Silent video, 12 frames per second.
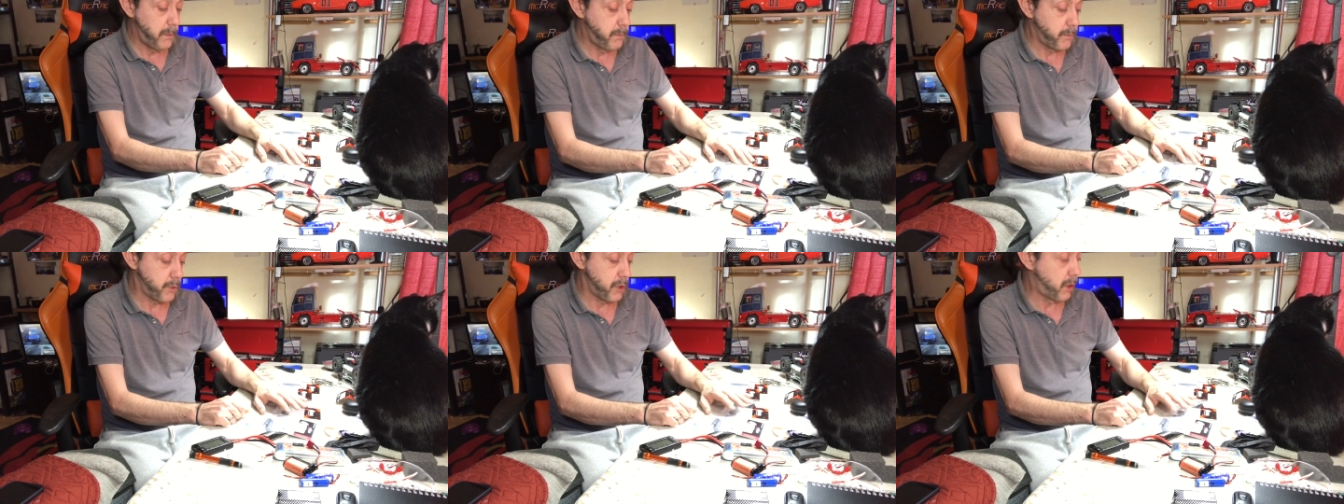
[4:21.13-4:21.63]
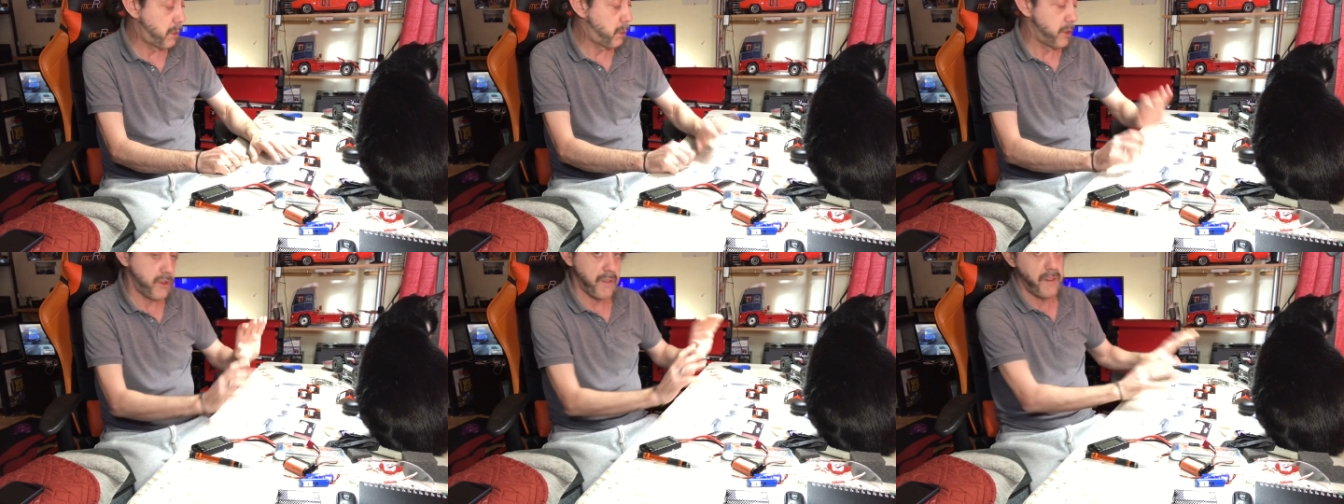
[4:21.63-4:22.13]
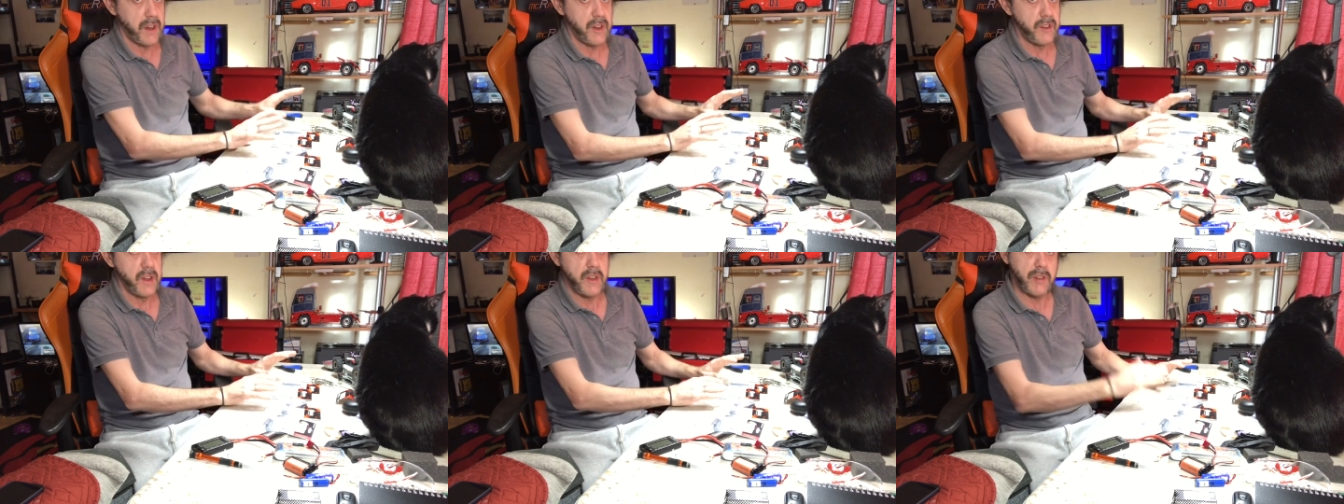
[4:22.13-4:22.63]
So once I finish
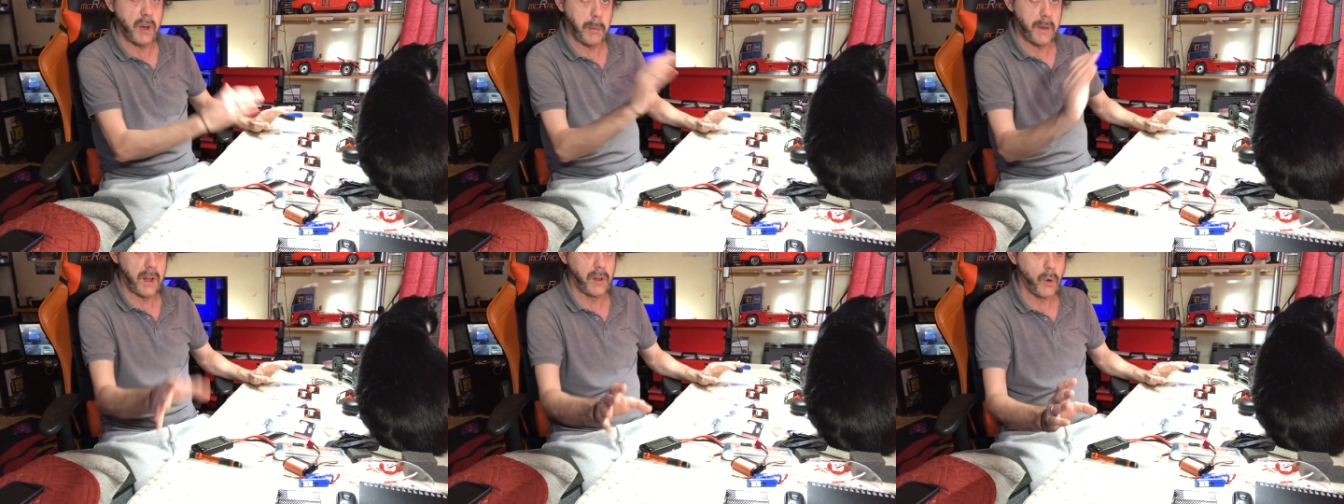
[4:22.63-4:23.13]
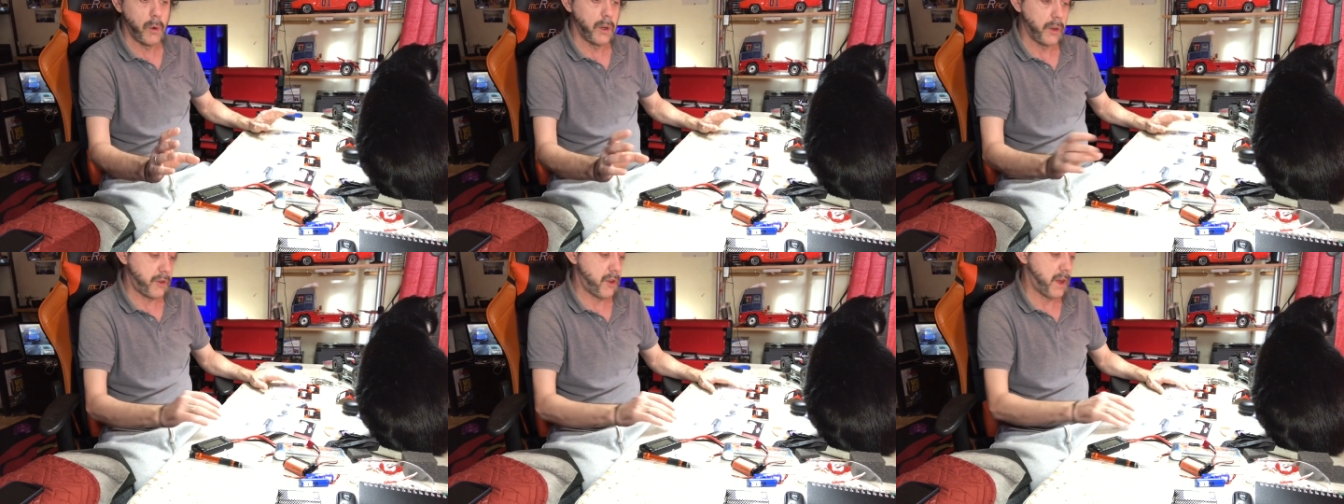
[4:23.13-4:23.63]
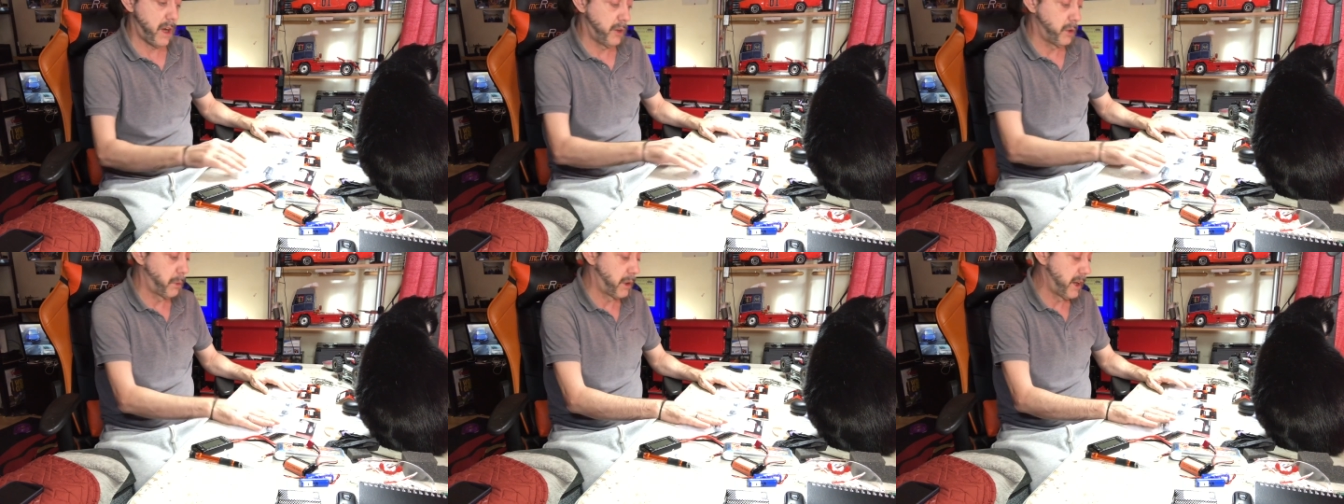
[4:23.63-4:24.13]
this, I'll be then going on to that and
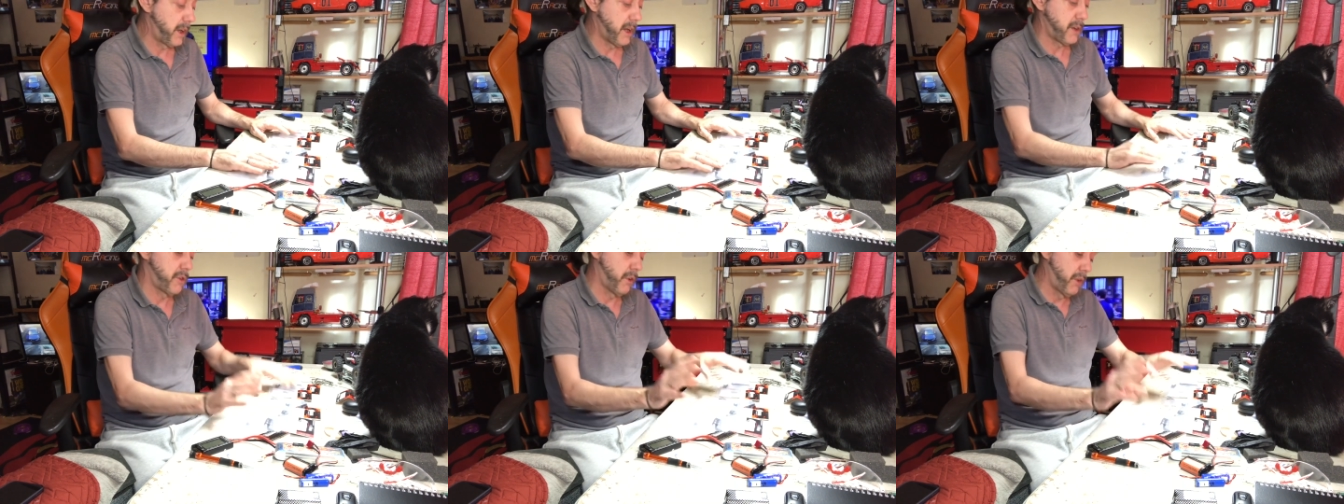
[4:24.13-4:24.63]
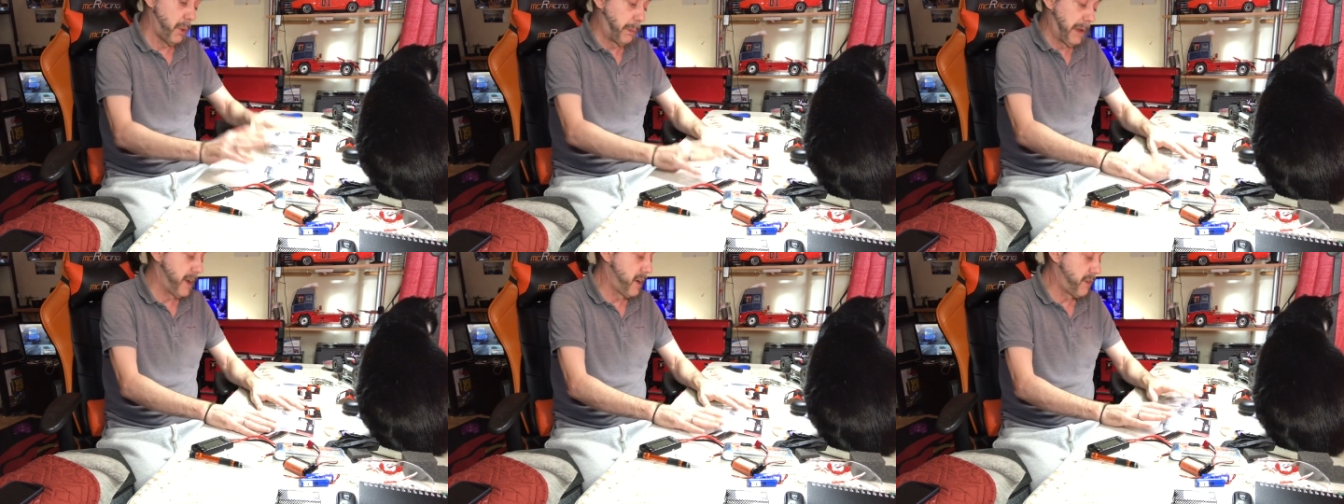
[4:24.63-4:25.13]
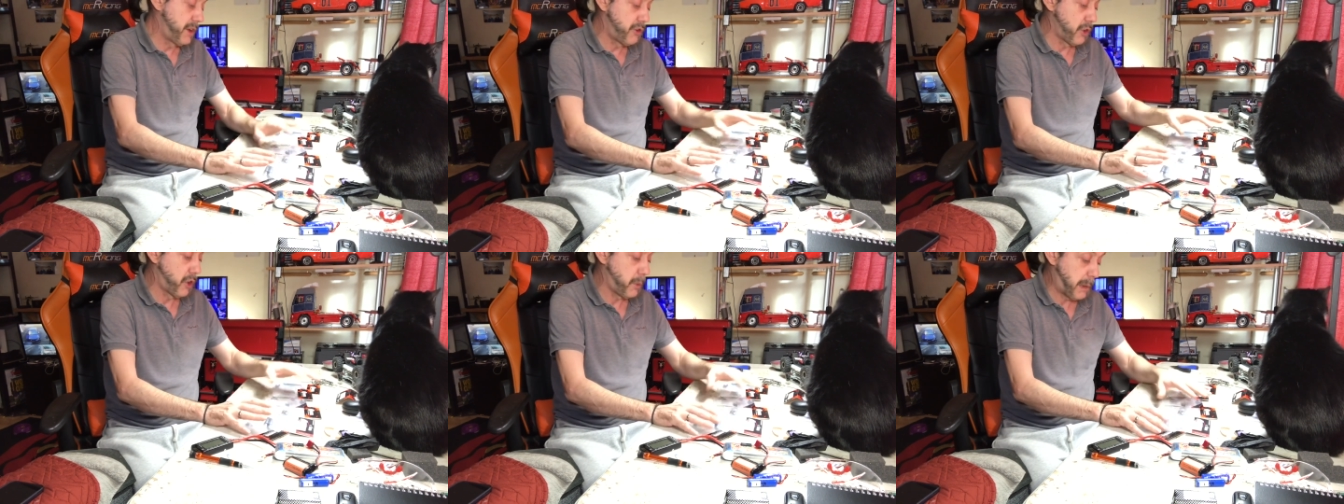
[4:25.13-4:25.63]
upgrading that. So I've got plenty of
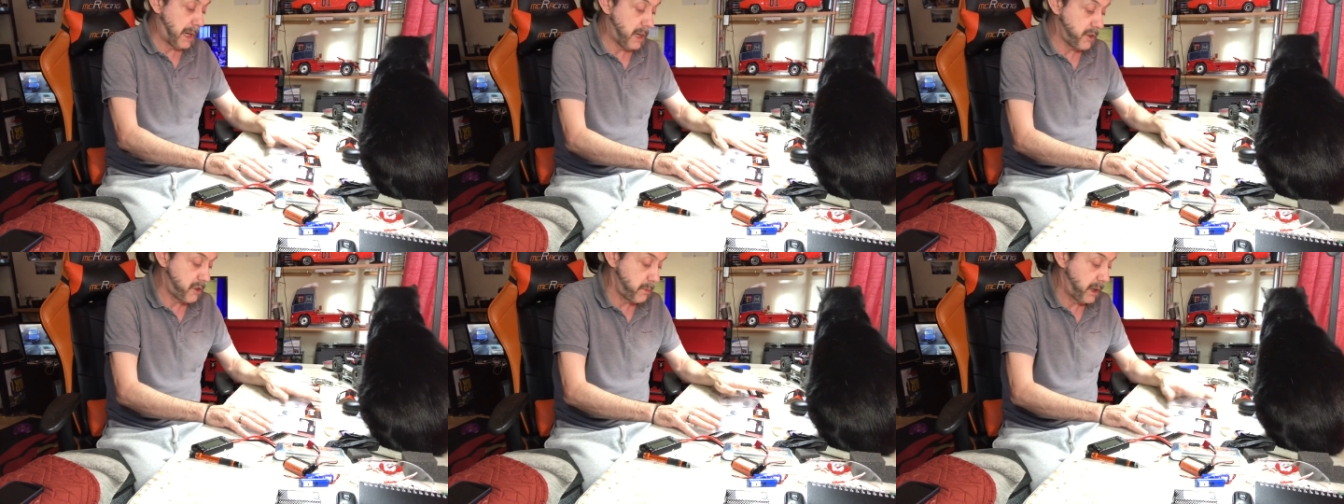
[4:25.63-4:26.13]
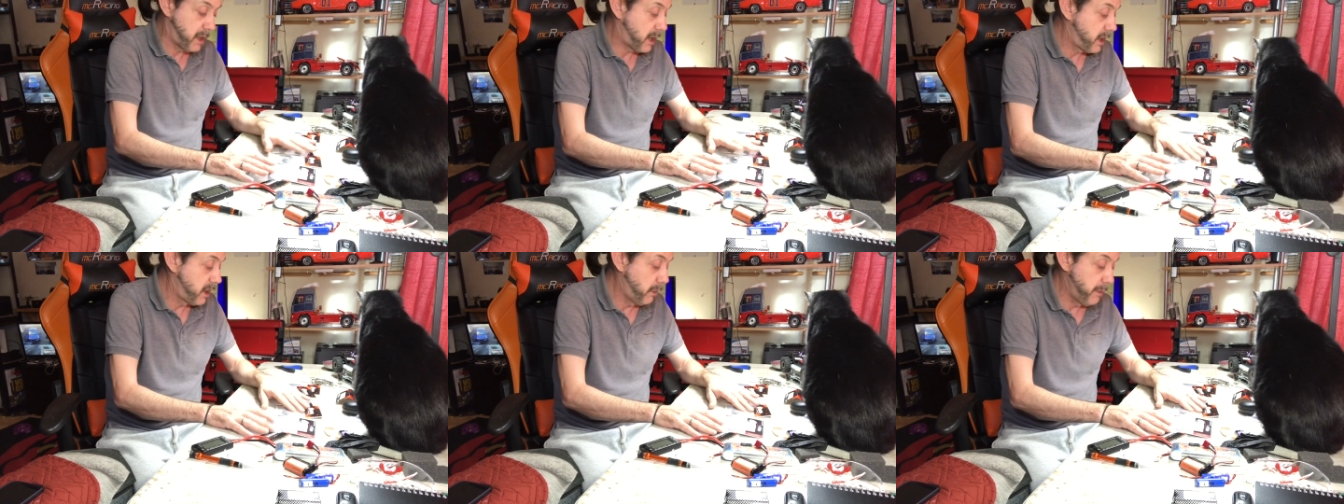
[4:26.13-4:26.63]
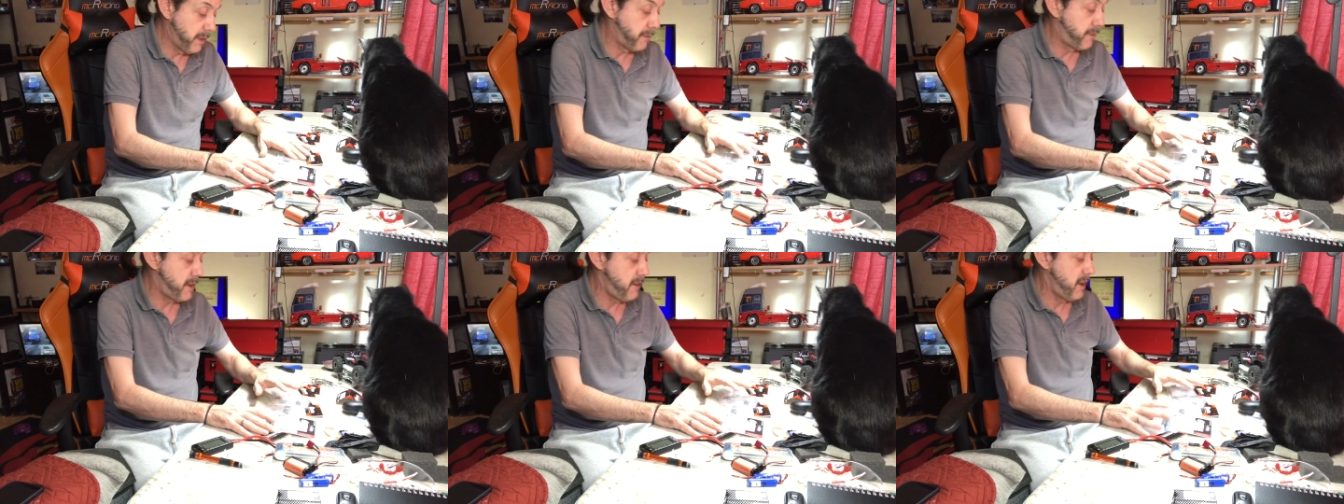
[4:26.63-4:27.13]
Endura parts to be cracking on with and
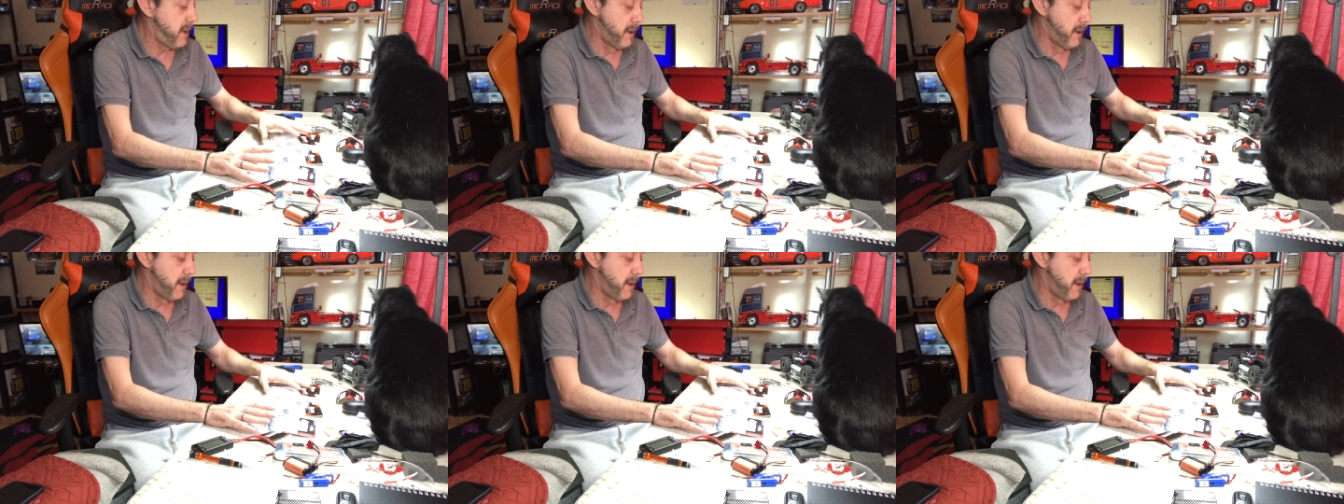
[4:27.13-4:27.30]
fitting.